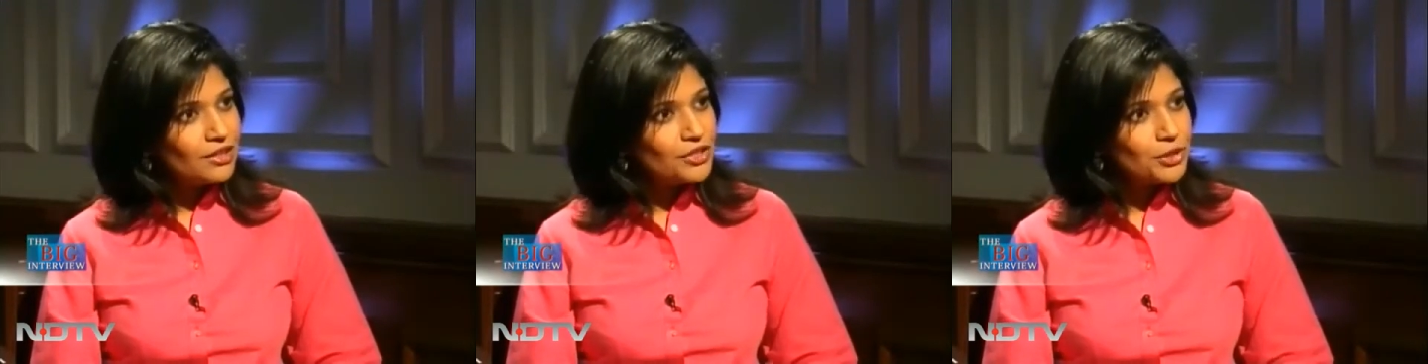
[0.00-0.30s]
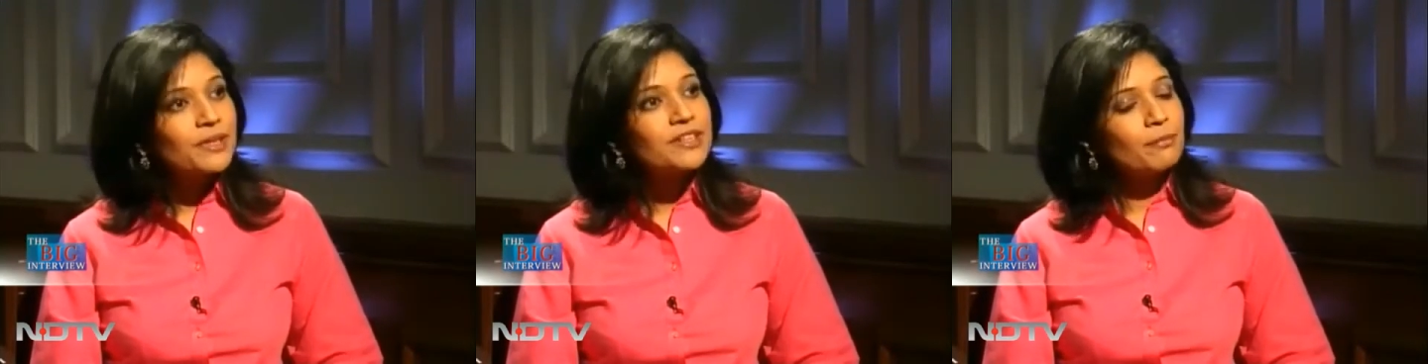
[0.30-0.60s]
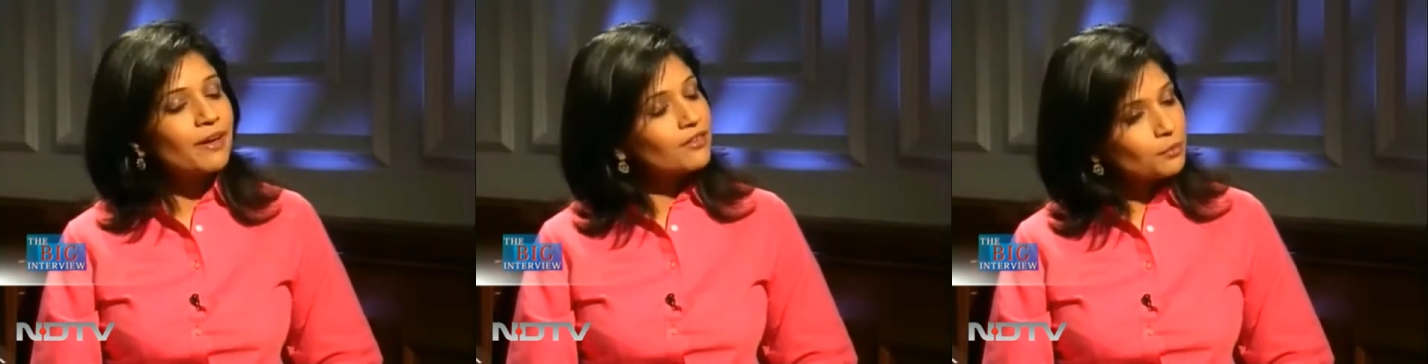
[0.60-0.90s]
Do you
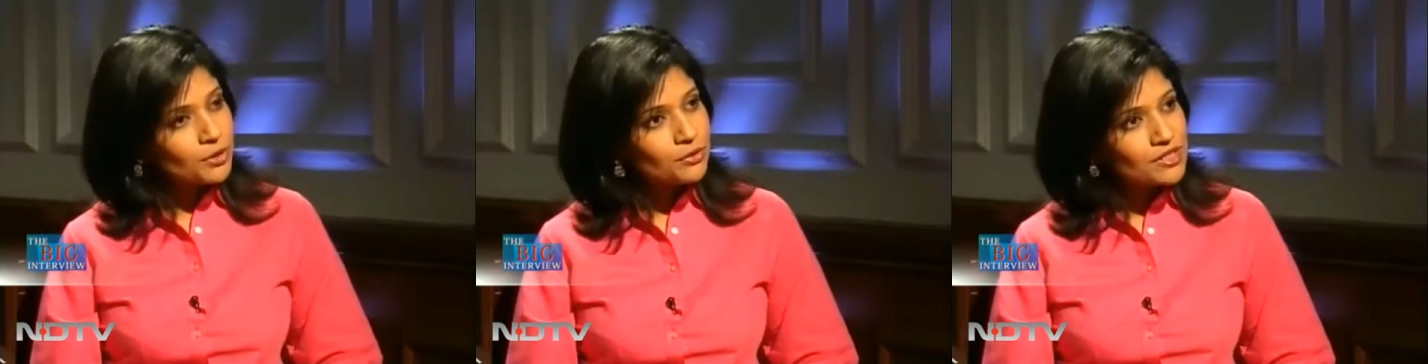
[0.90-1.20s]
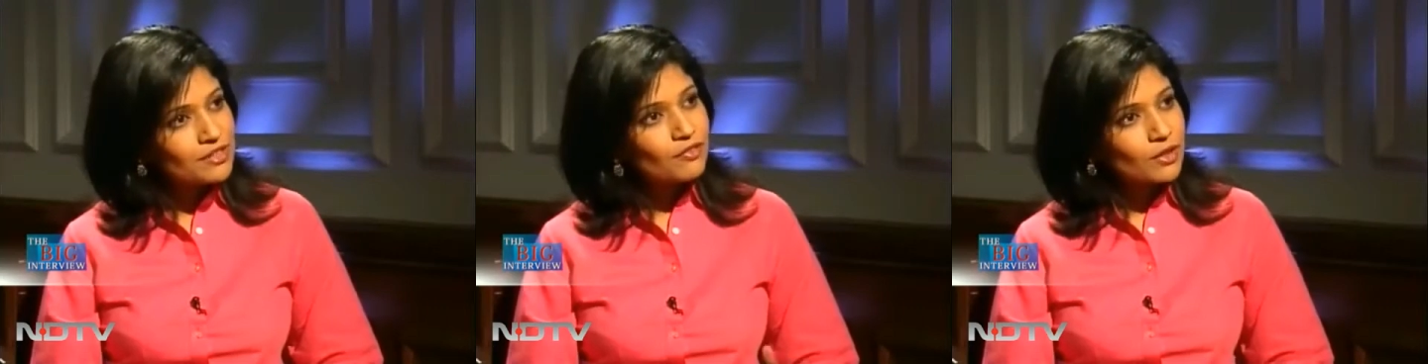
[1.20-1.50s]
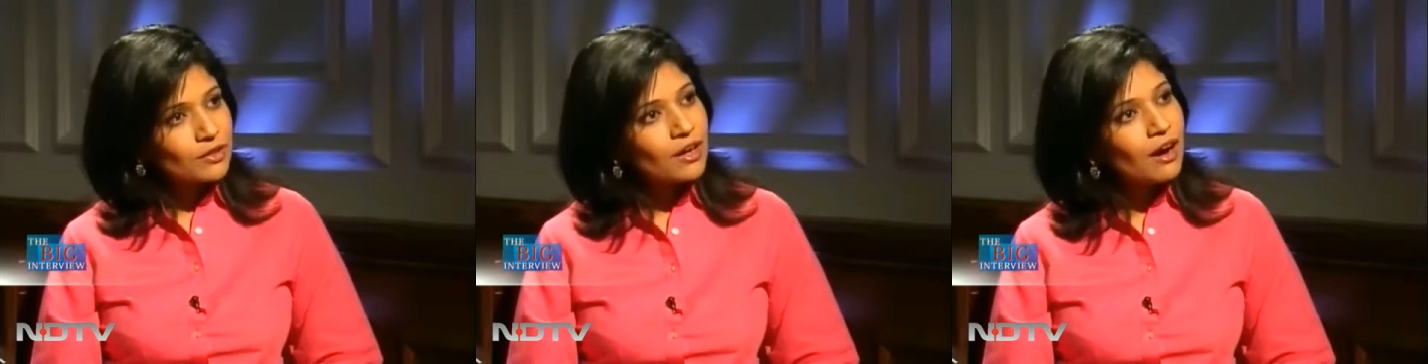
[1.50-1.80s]
expect that we're going to see
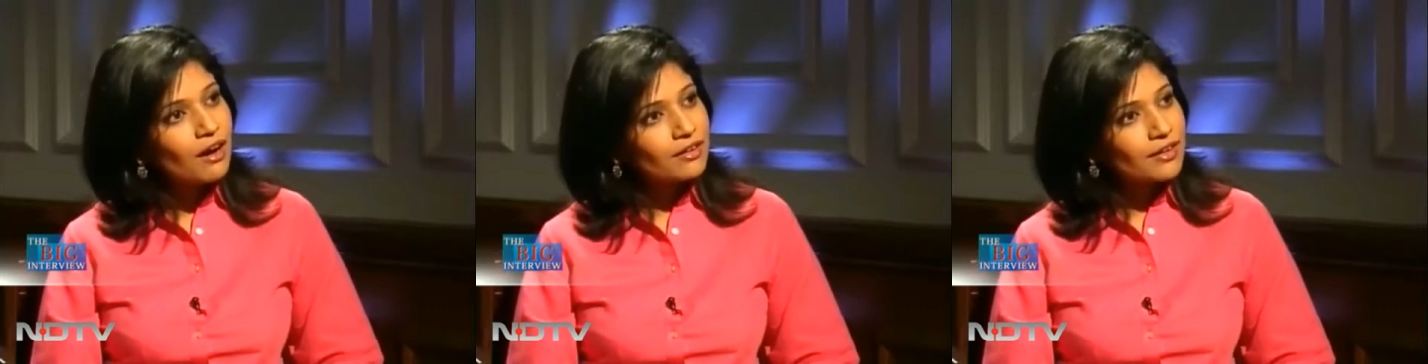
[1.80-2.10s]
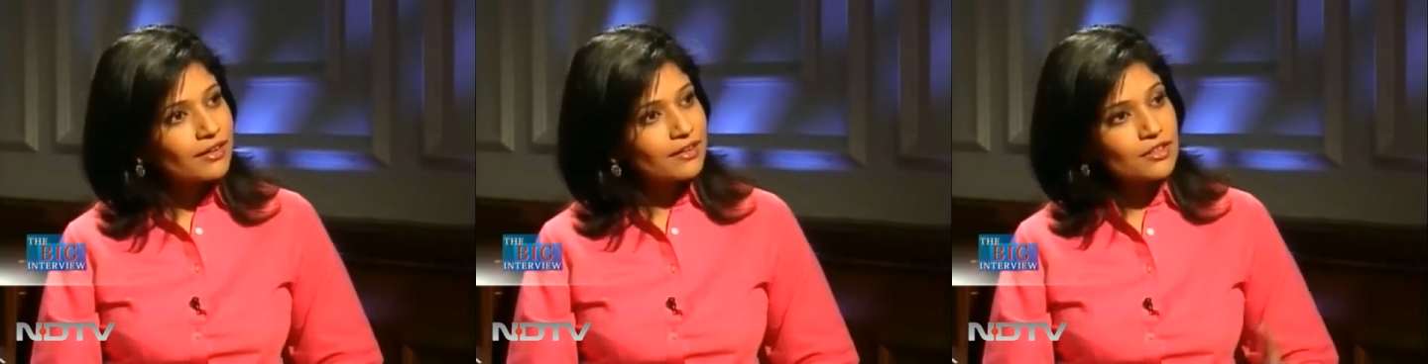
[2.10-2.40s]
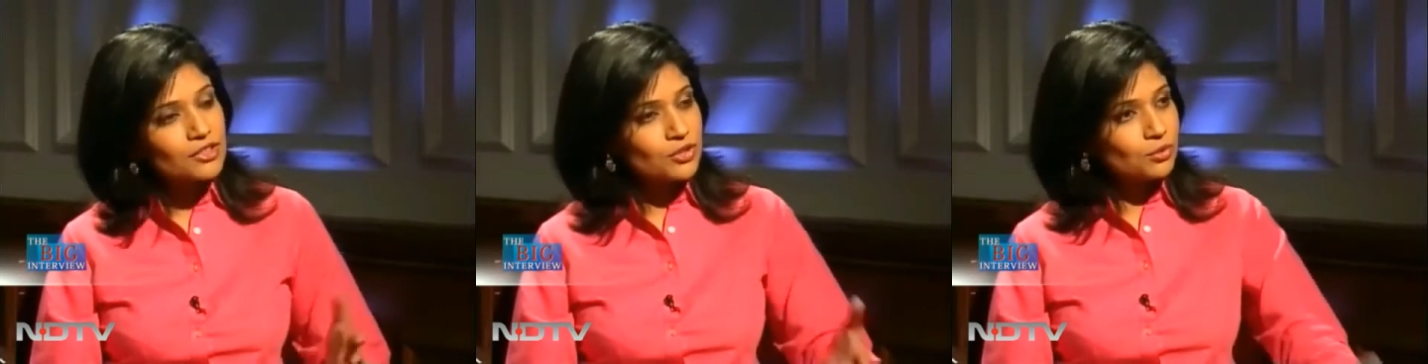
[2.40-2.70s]
further hardening in
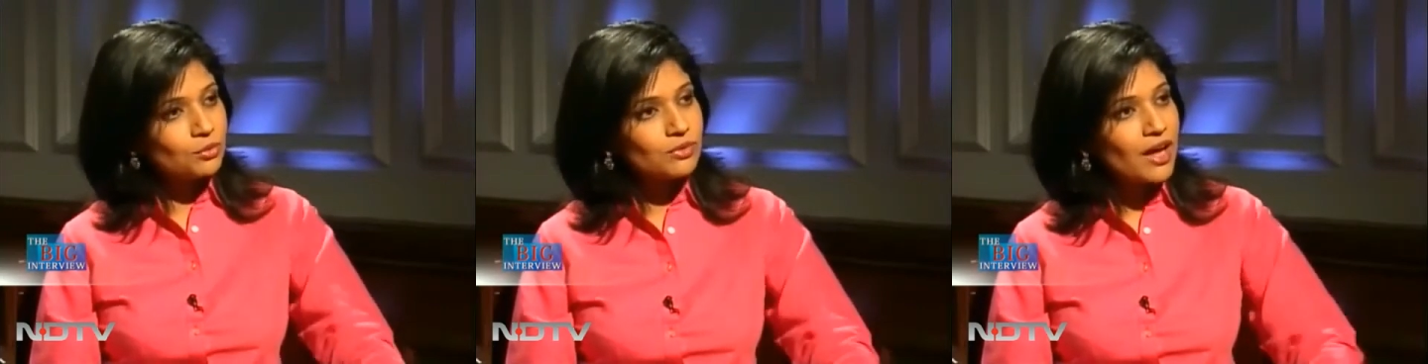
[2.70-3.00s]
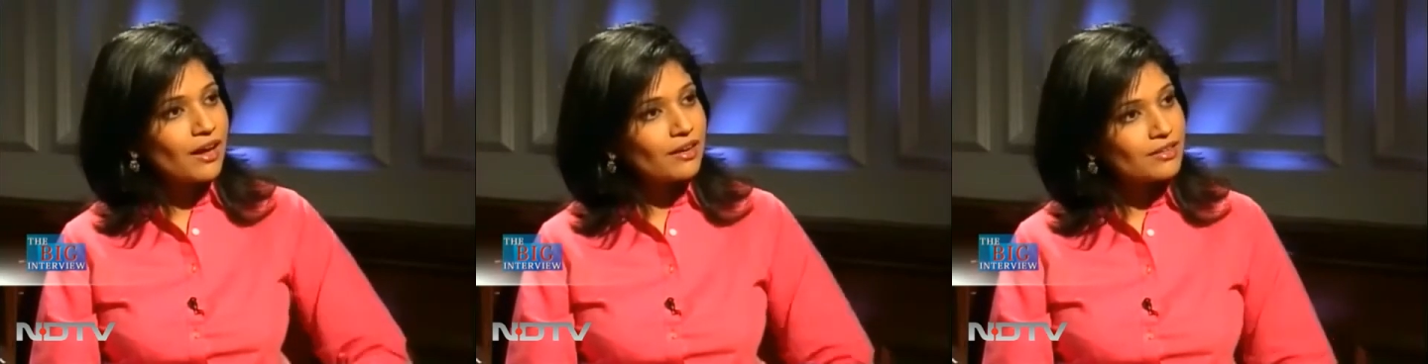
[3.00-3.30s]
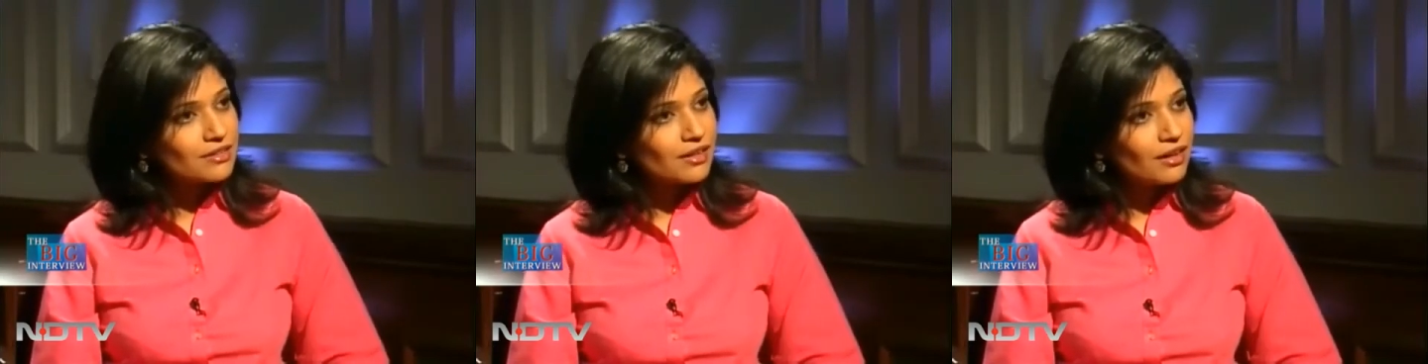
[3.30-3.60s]
as soon
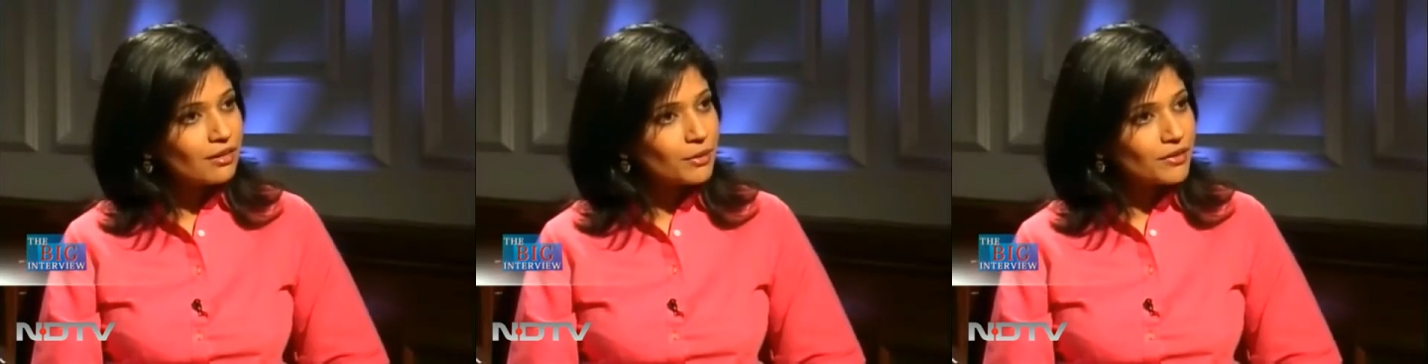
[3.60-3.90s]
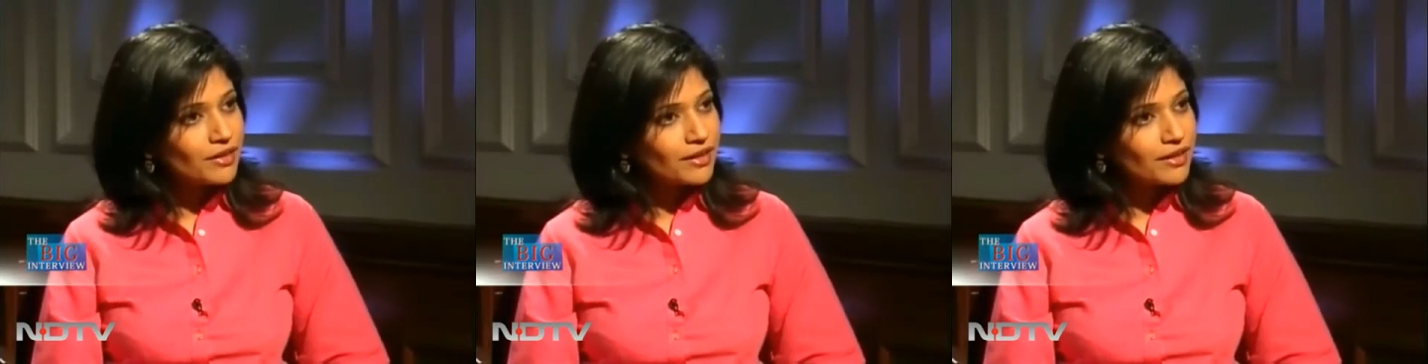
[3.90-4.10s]
as um, in the